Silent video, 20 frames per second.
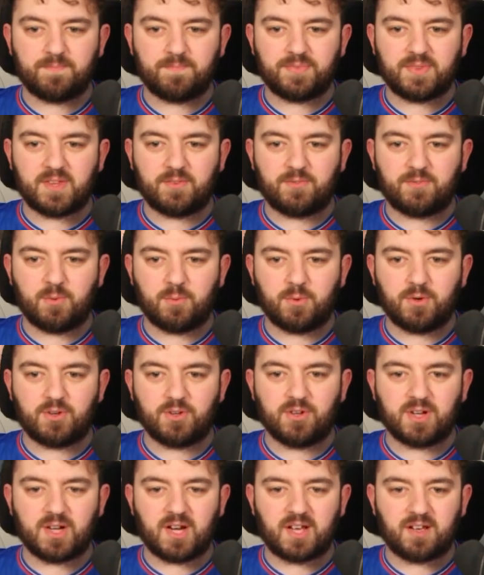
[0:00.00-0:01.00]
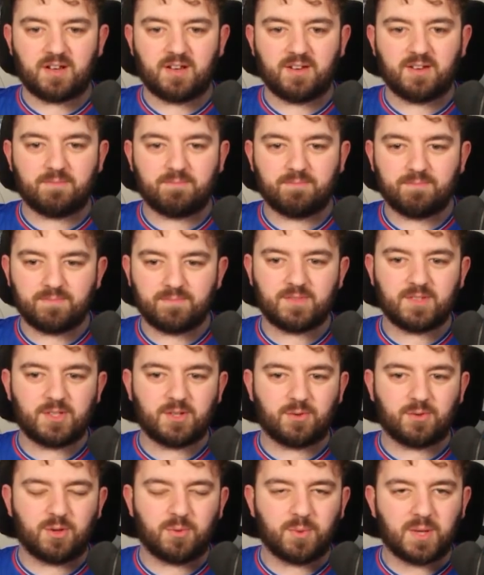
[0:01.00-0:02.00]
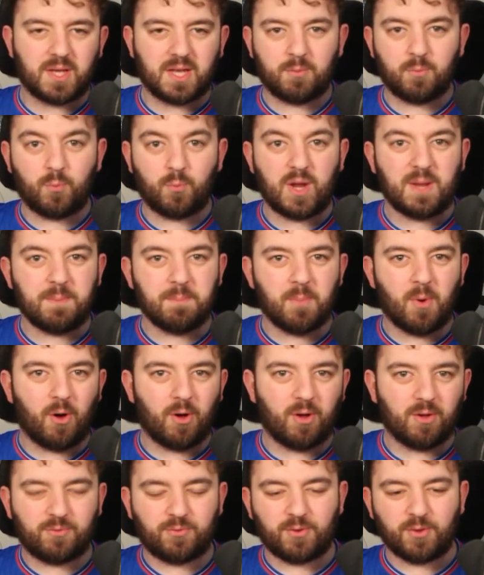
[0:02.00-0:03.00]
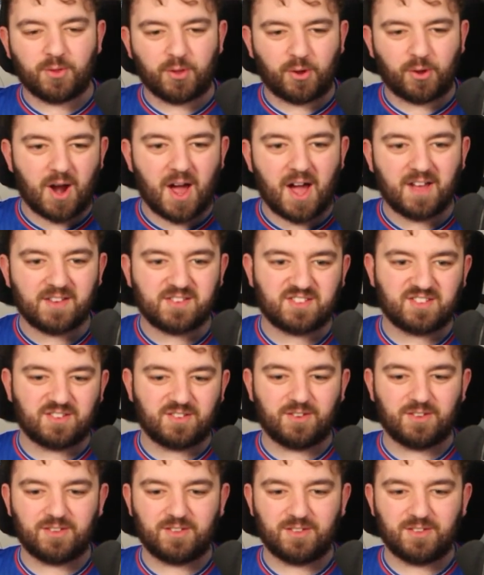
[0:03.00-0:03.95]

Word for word: if you were doing like a you know you we mod for the grass and all.